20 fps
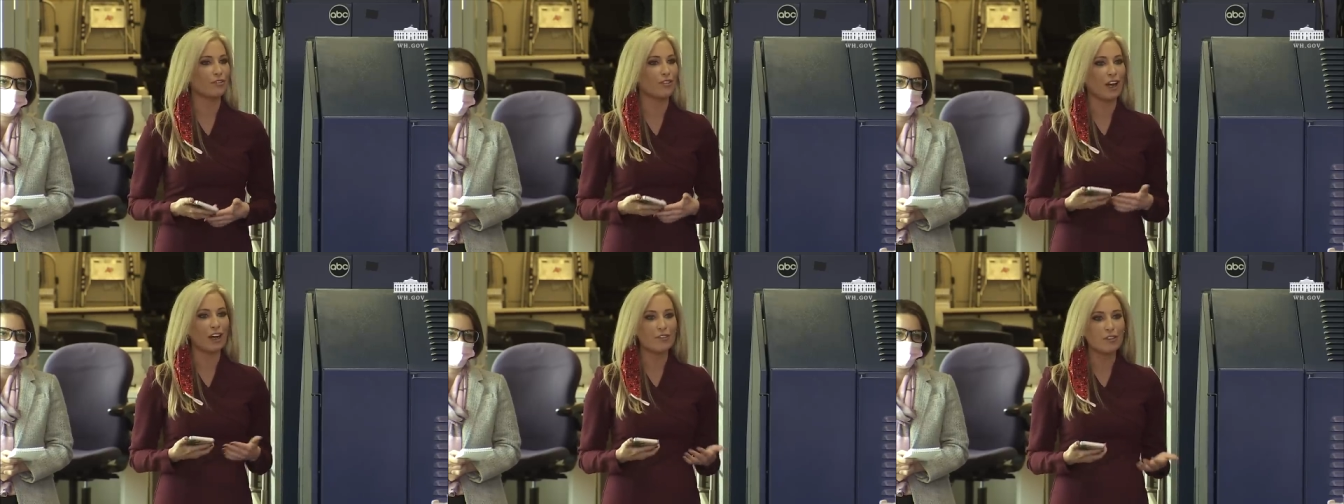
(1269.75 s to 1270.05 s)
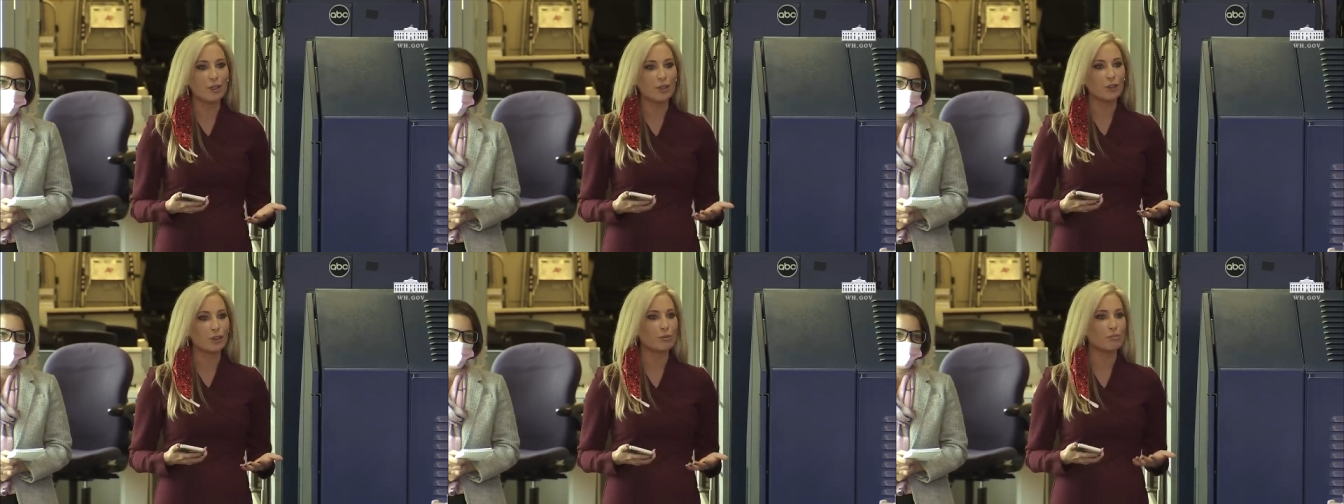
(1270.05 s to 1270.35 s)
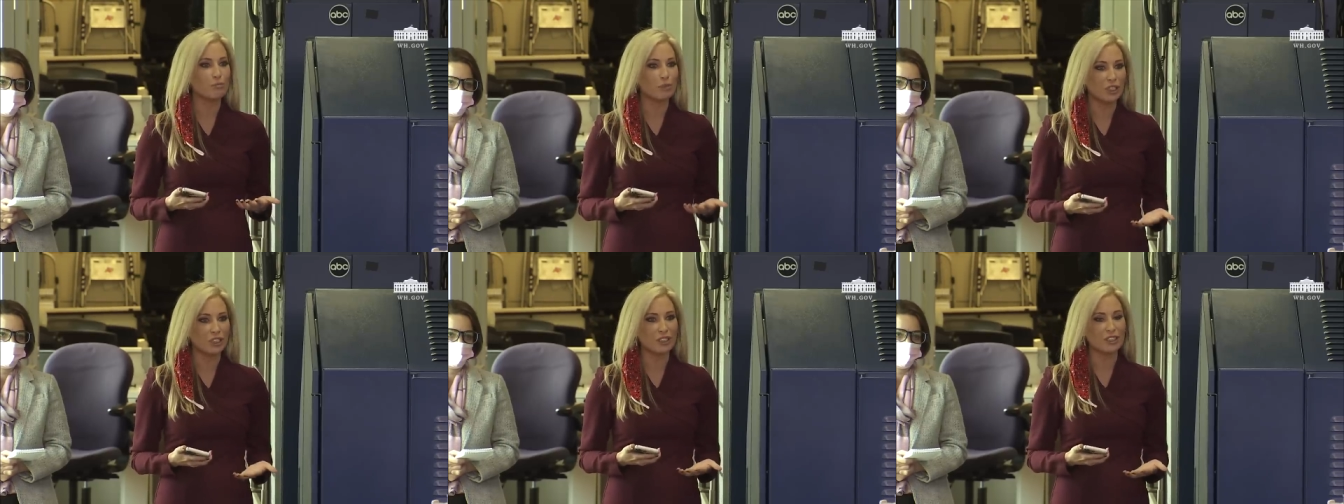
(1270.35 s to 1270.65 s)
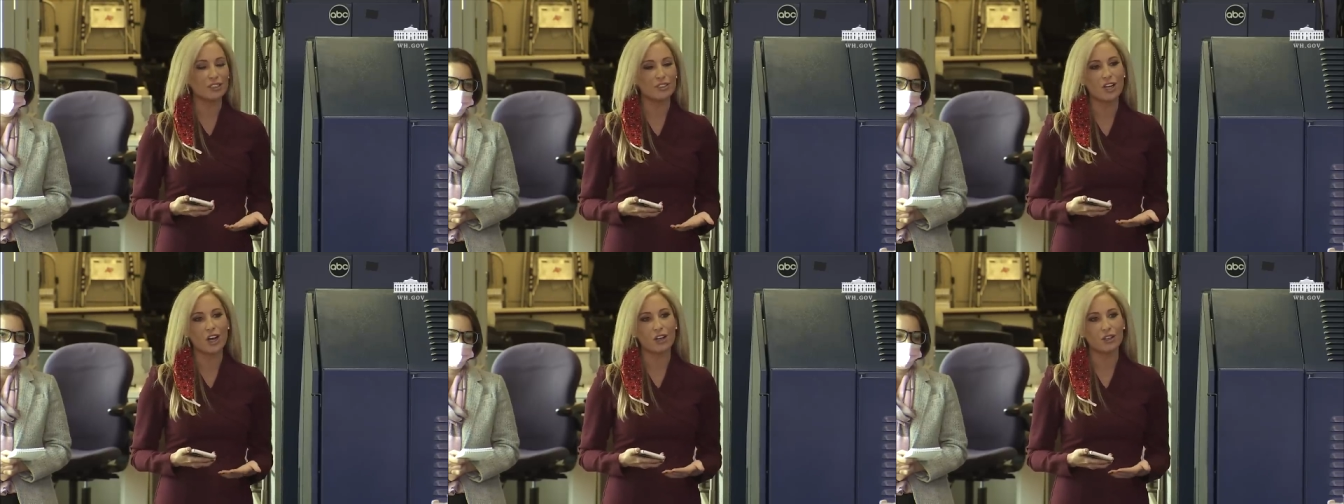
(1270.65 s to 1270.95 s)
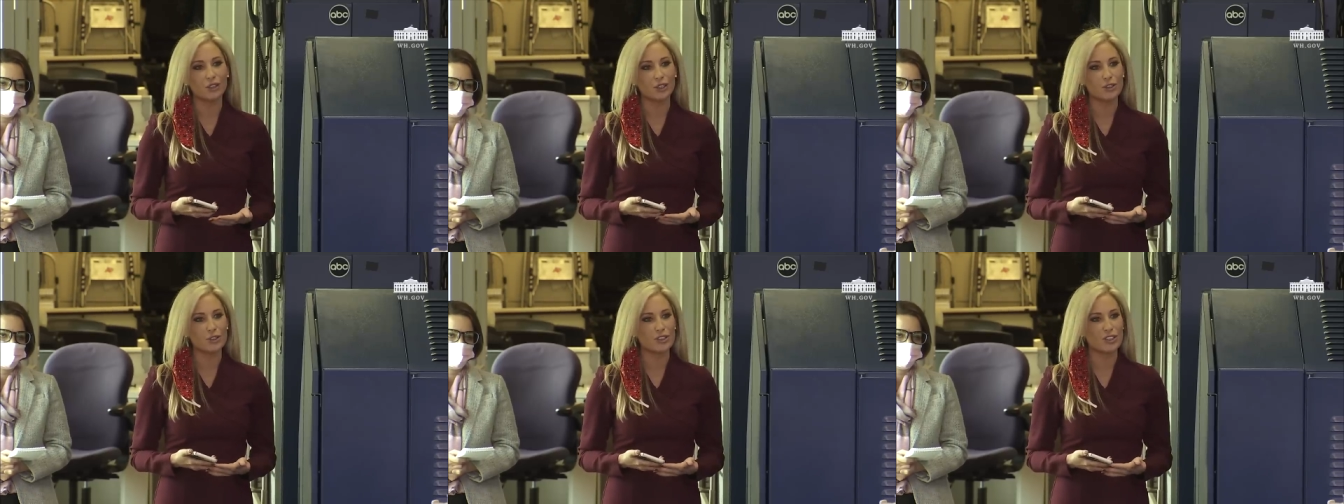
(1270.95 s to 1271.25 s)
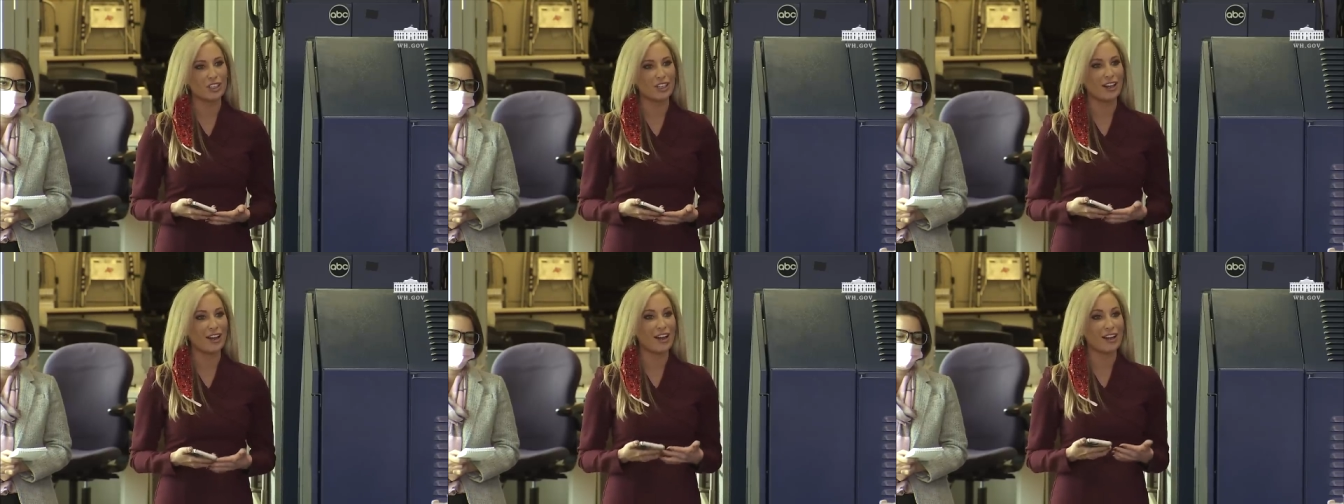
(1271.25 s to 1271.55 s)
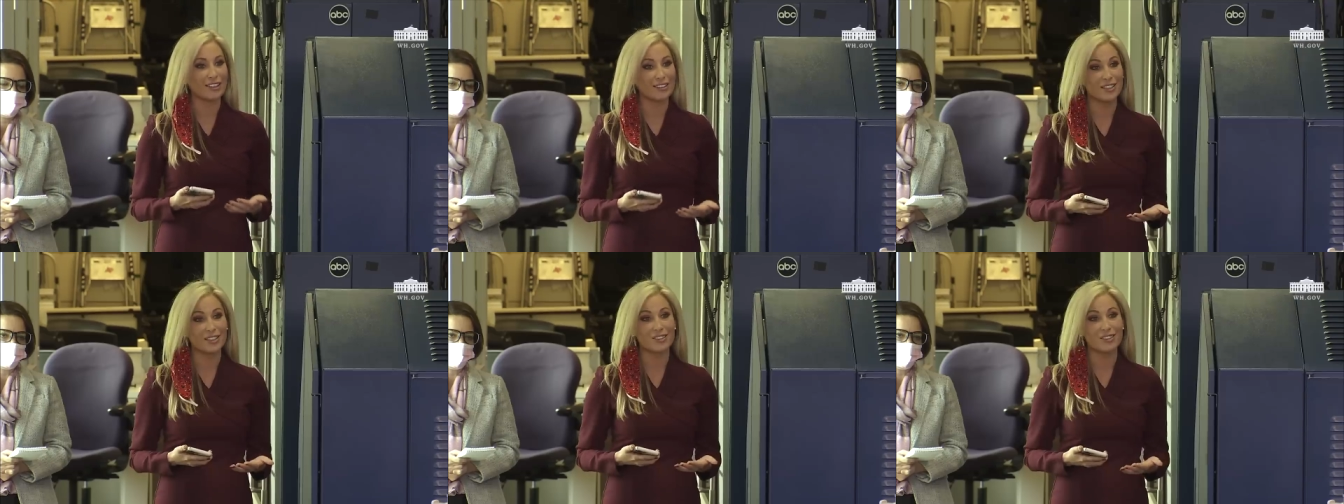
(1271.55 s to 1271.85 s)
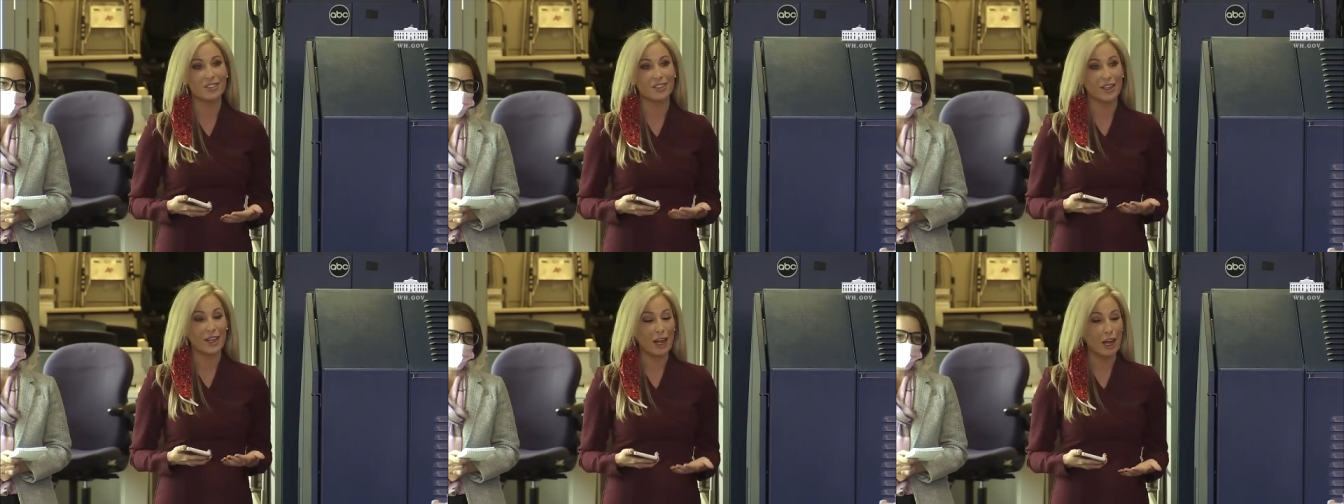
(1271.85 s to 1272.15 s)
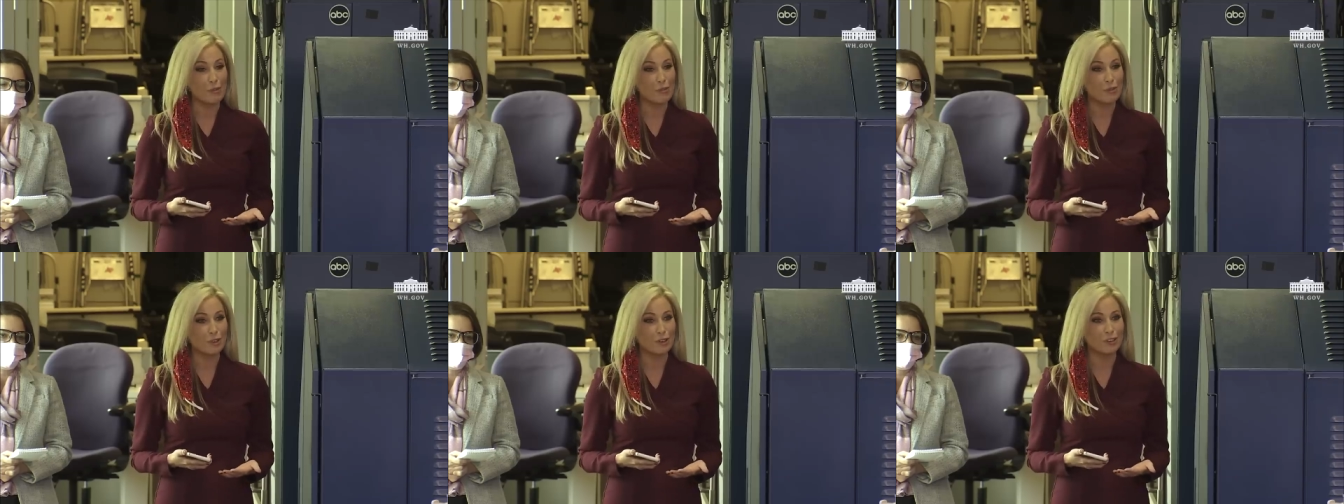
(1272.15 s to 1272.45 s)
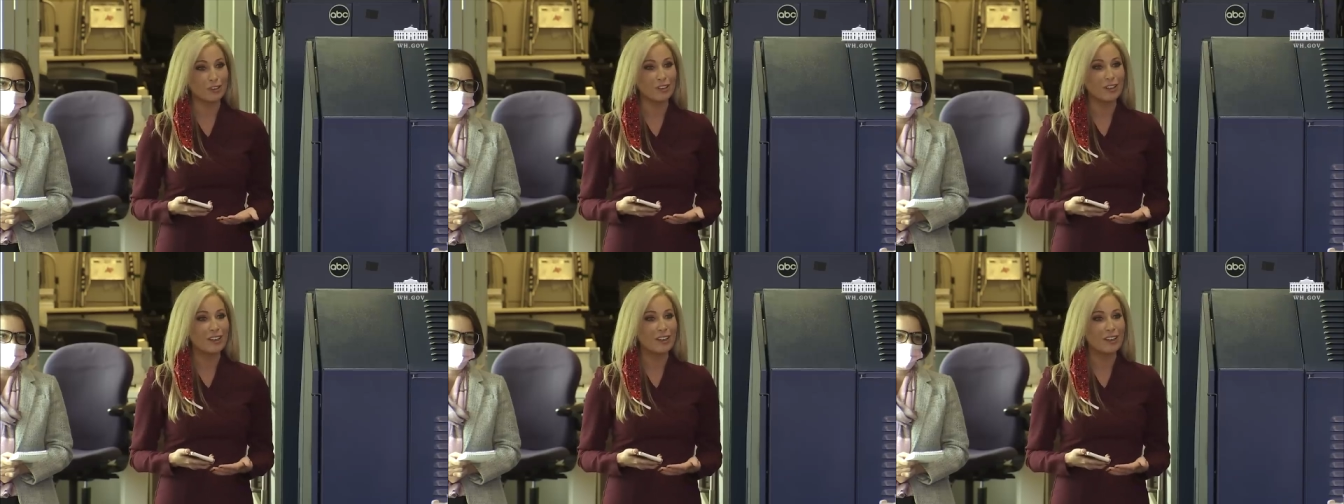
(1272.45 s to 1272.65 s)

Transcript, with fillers: $500 billion in access to capital,